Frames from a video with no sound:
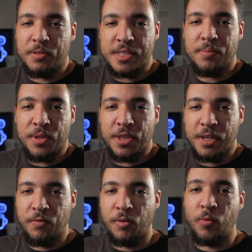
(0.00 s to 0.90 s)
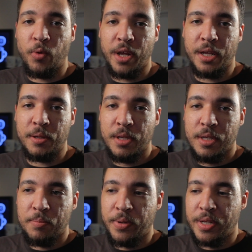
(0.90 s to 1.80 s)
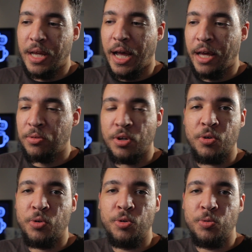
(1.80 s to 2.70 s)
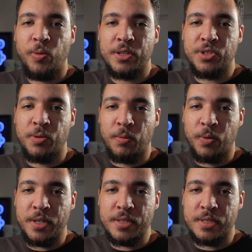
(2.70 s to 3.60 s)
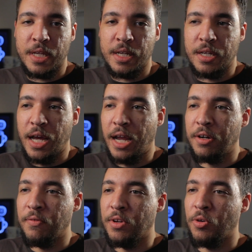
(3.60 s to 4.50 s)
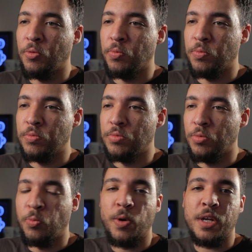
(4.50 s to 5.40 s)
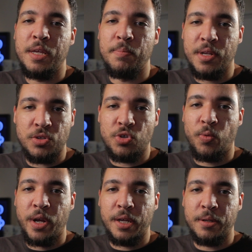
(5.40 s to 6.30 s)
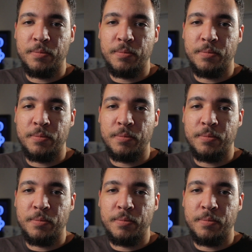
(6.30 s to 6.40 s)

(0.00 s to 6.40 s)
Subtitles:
sympathy for Ray, but I don't know who Anzuin was, and I don't even know what he meant to Ray.